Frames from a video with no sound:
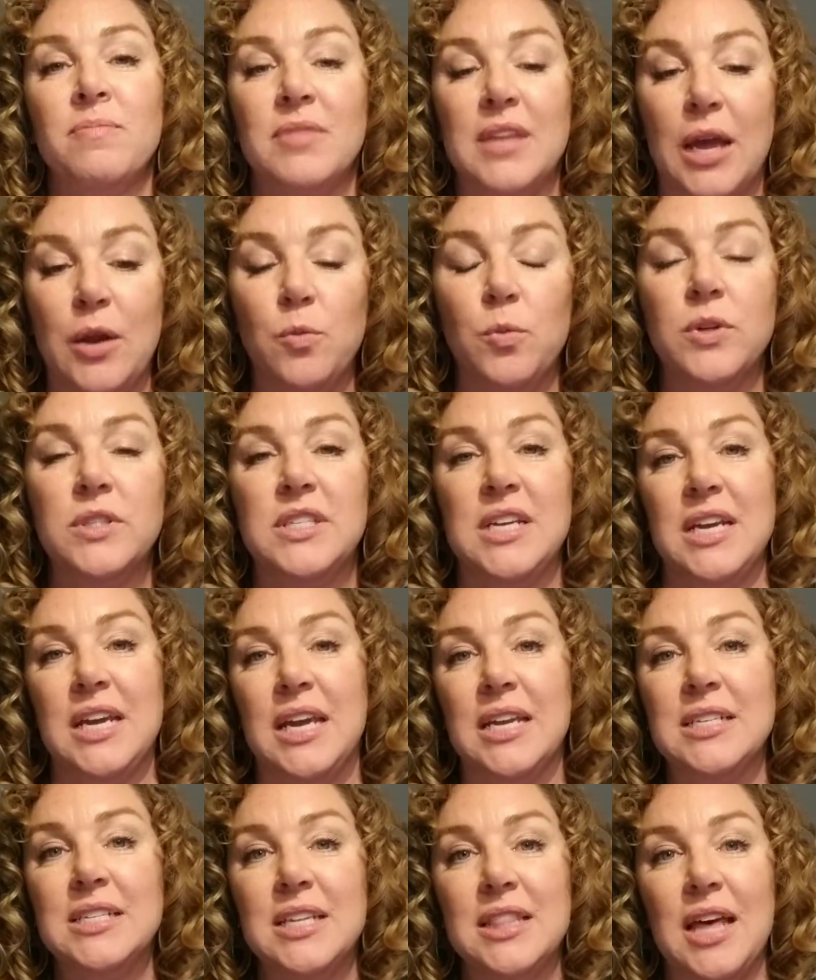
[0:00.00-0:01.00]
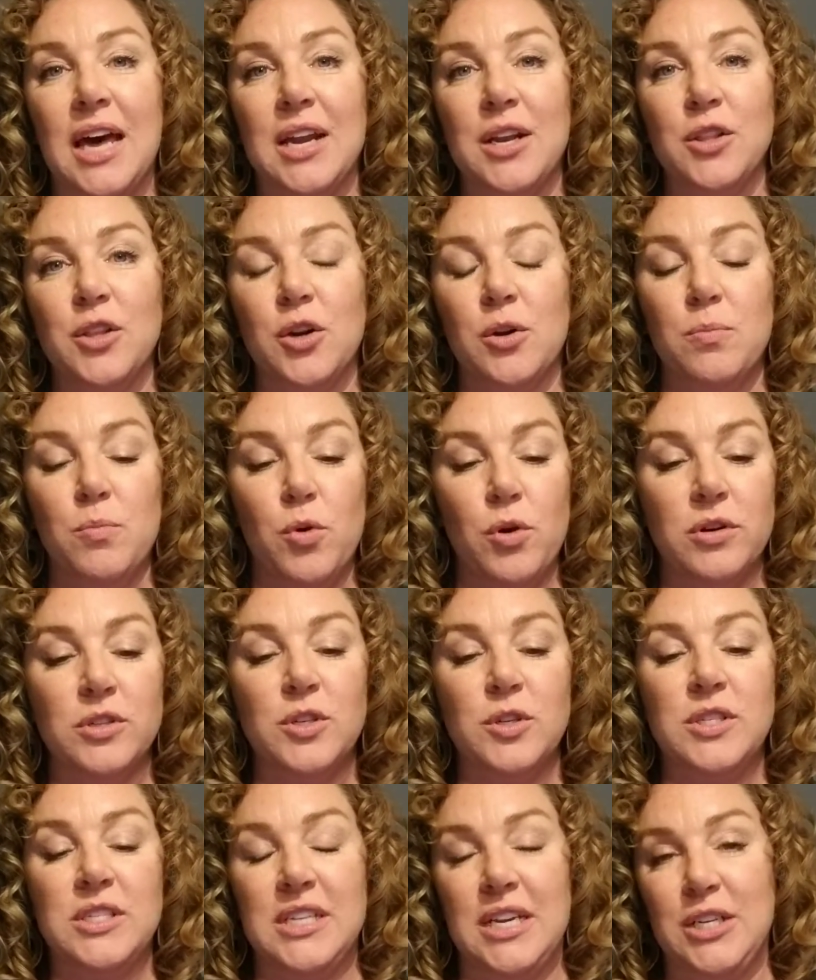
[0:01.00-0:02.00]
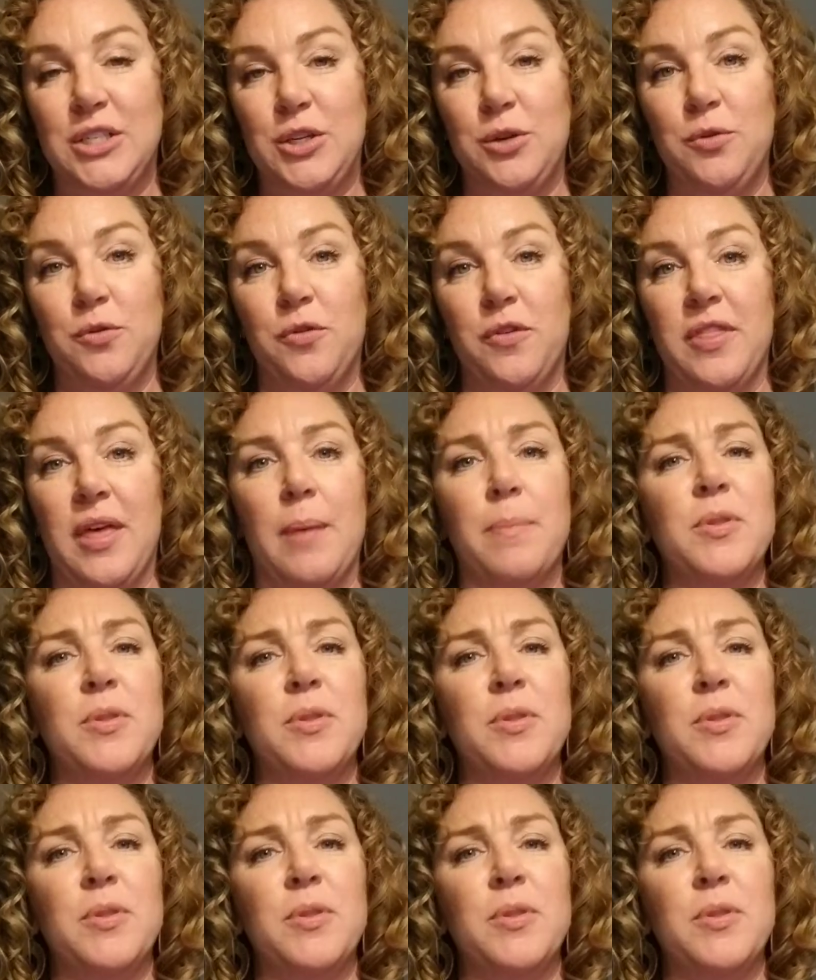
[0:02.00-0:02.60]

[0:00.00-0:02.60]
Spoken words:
And we'll dig into that a little more, so stay tuned for that.